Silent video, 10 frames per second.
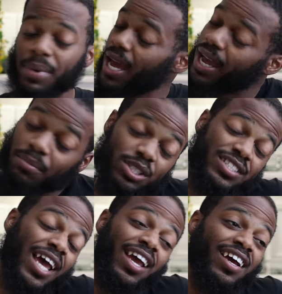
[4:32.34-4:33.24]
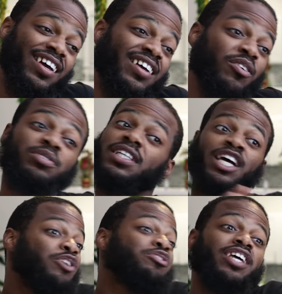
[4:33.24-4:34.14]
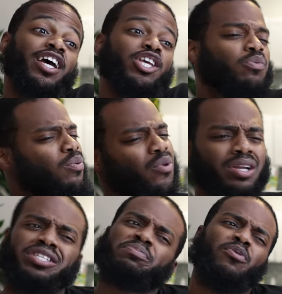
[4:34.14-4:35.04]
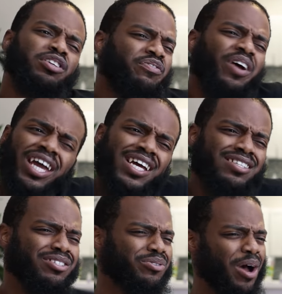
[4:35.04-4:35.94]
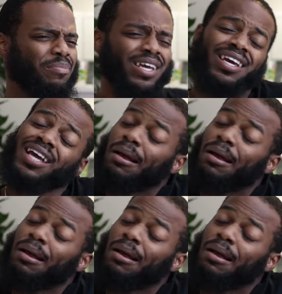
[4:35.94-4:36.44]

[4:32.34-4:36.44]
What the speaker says: I mean, hey, I'm just saying. You know what I'm saying? Like you said, you won't want to disappoint the fans. You know what I mean?